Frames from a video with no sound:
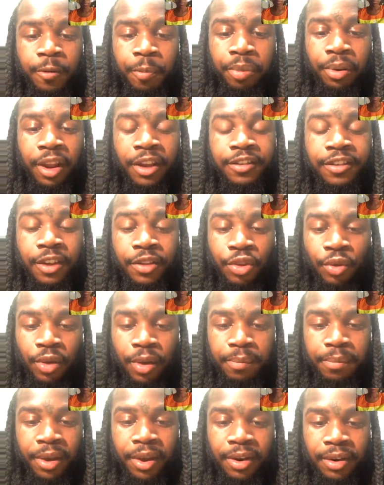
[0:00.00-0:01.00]
plus the 3
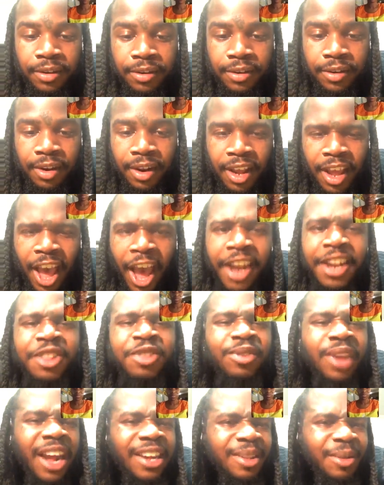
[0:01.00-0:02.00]
bitters. How did you
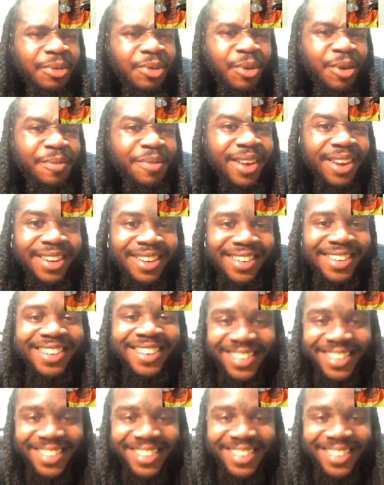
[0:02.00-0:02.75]
like them 3 bitters?